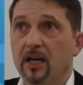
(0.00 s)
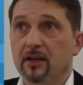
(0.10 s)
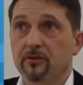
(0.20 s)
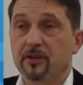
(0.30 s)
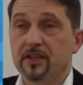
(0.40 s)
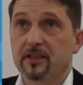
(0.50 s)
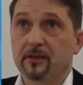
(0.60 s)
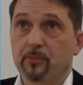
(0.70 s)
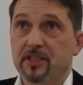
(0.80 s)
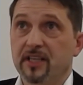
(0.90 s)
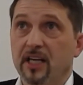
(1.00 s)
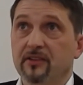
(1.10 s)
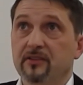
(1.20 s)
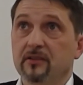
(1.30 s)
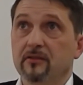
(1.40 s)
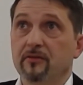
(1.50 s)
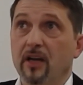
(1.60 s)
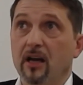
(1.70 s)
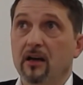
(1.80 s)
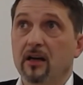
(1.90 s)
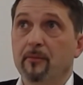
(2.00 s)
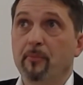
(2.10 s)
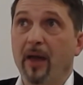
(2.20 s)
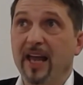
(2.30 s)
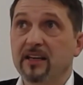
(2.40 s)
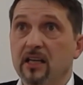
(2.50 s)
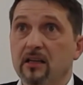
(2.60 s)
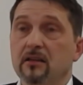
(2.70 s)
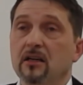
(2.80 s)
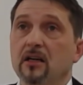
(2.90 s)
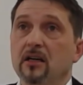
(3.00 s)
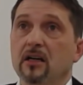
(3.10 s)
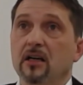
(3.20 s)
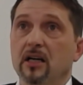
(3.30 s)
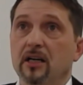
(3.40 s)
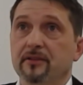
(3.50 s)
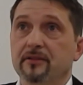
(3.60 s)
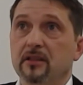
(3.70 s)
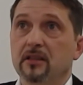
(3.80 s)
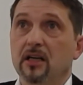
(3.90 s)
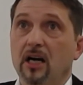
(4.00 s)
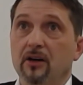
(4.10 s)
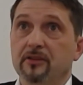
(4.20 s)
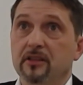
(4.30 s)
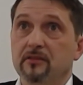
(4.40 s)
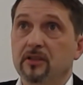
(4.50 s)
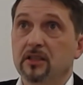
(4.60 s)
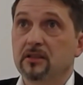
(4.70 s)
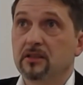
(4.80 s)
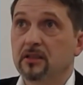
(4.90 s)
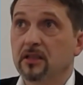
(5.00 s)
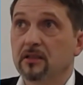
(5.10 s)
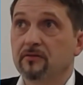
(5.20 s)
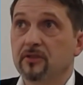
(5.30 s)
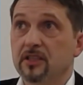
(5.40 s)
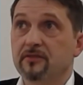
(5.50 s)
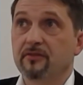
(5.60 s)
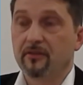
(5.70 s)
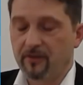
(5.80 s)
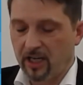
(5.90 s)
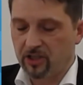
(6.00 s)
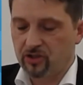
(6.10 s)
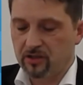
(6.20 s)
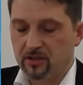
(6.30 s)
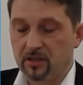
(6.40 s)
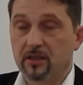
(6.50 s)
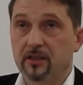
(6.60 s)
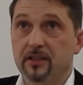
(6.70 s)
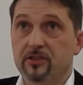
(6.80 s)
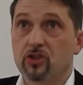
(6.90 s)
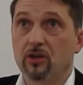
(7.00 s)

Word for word: uh, represents the bending and how did we did this flange is